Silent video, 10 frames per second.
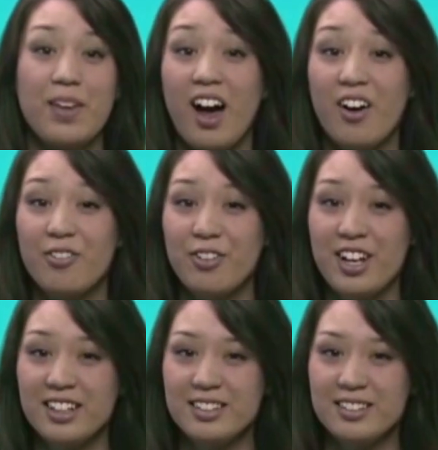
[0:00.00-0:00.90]
Have
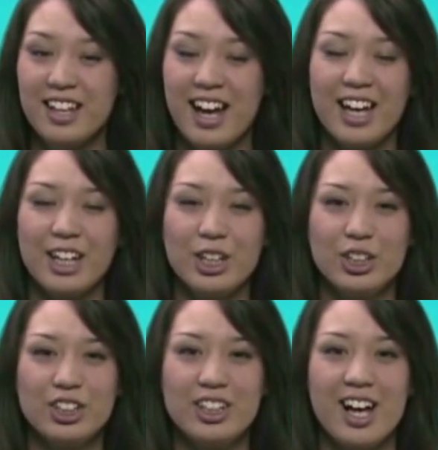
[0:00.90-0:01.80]
fun and
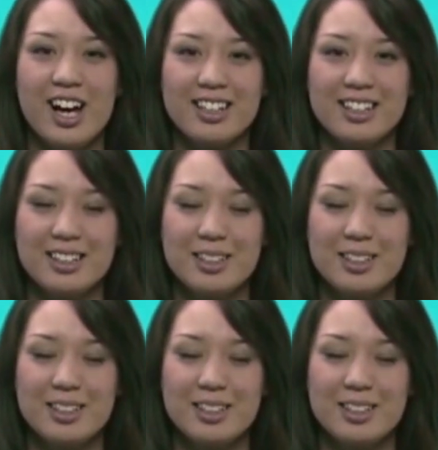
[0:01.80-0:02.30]
good luck.